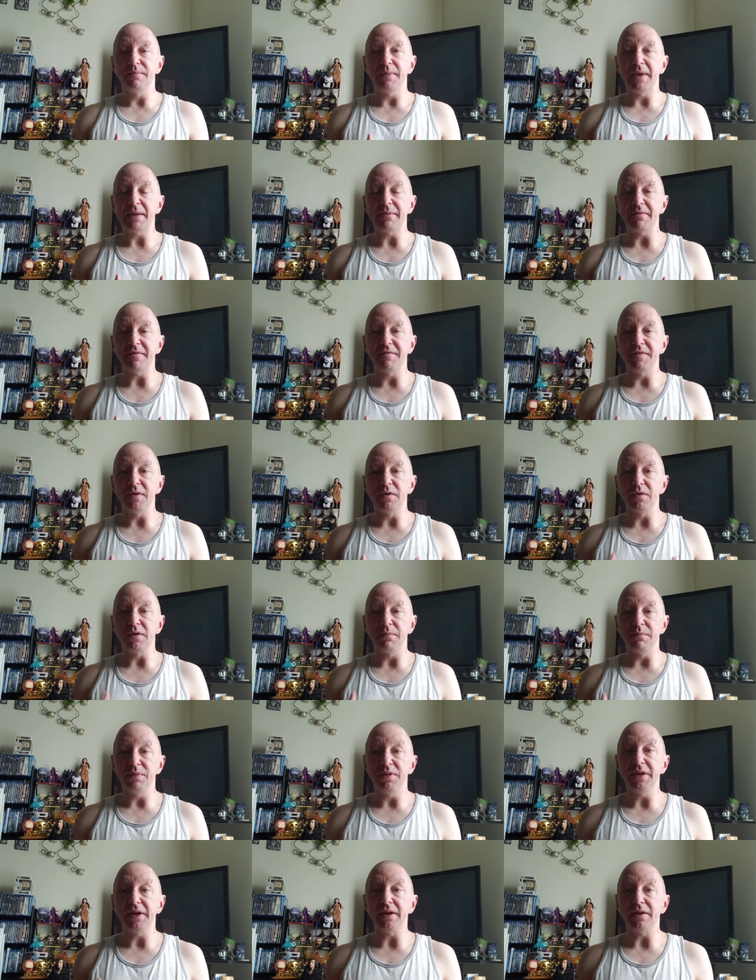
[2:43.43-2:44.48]
make me feel
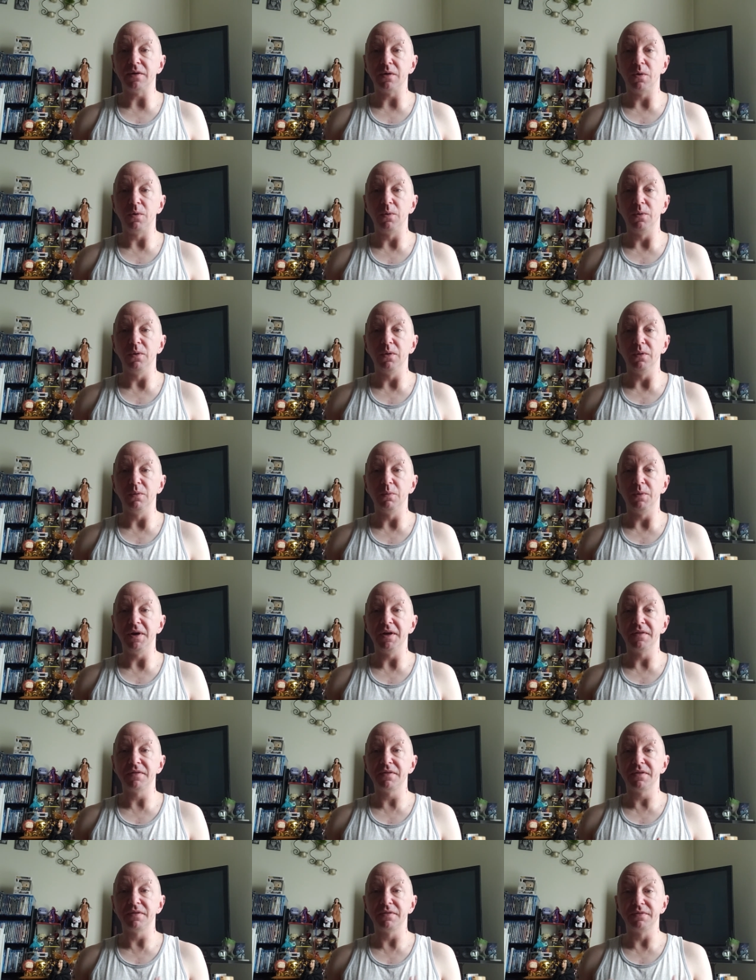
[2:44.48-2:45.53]
complete and whole
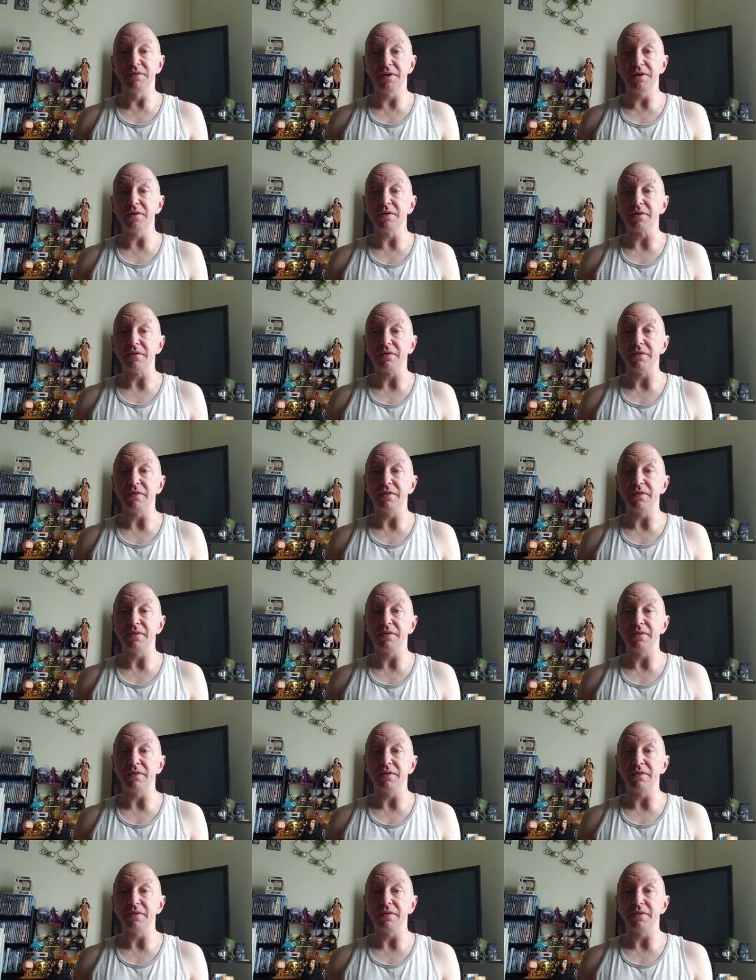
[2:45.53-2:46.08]
with the earth.